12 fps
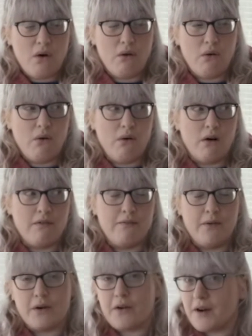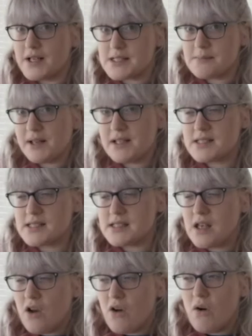or for Christmas
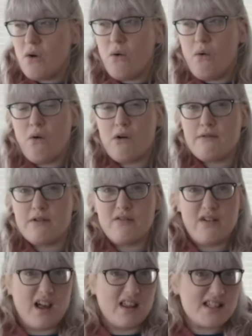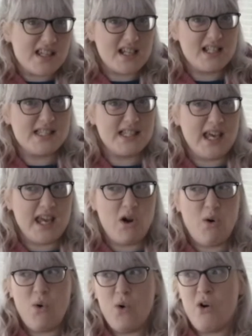or for Valentine's Day,
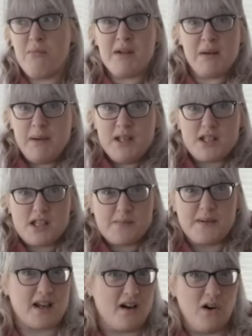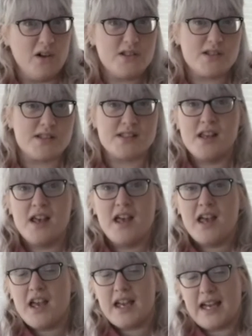or maybe just because.
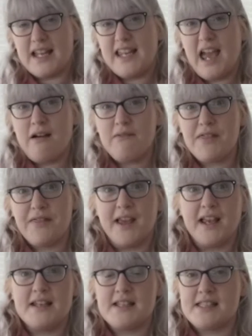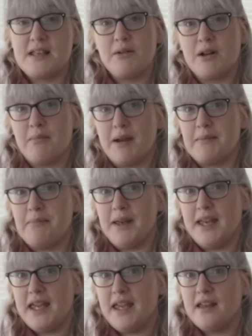Can you have a think to see what it might
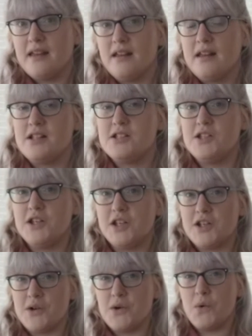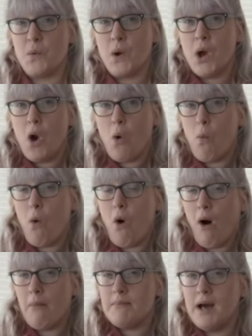be? Do you know?
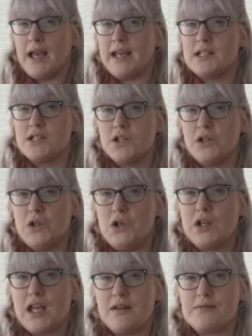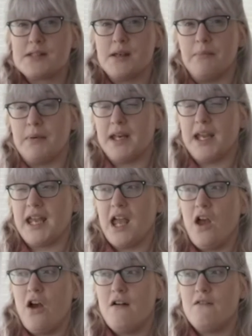What might you give somebody
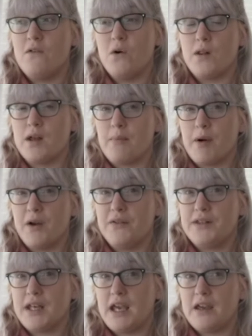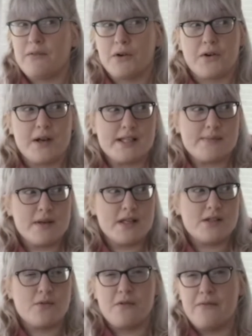for their birthday, for
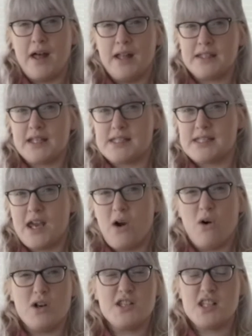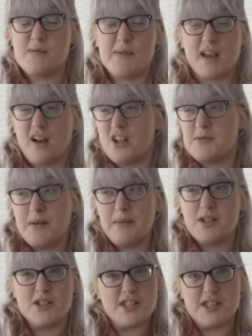Christmas, or for Valentine's Day, or just because? Maybe
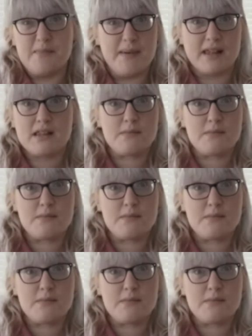it's just to make